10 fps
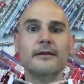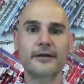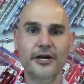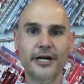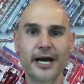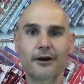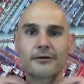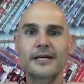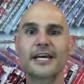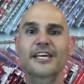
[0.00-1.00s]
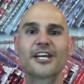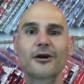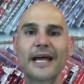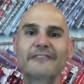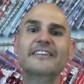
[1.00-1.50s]
There you go. You
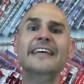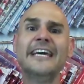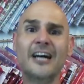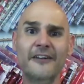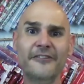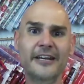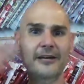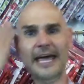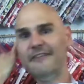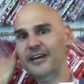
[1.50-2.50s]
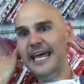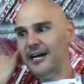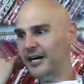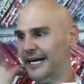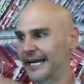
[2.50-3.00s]
don't have to take off it, have it
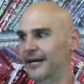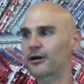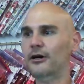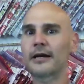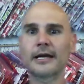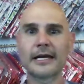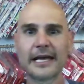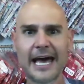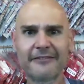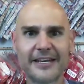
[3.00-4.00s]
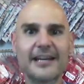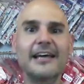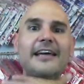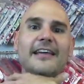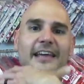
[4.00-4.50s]
hang on an ear, have it
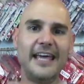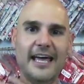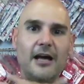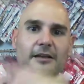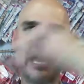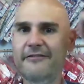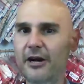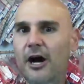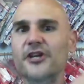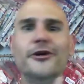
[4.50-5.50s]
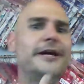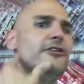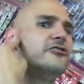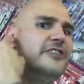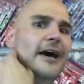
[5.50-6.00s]
on your
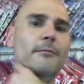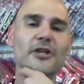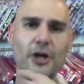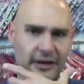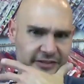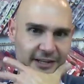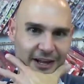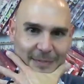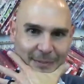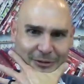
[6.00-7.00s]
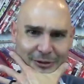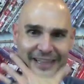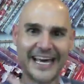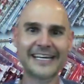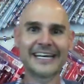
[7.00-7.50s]
ears down below. I've seen a lot of people doing
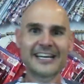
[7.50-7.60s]
that.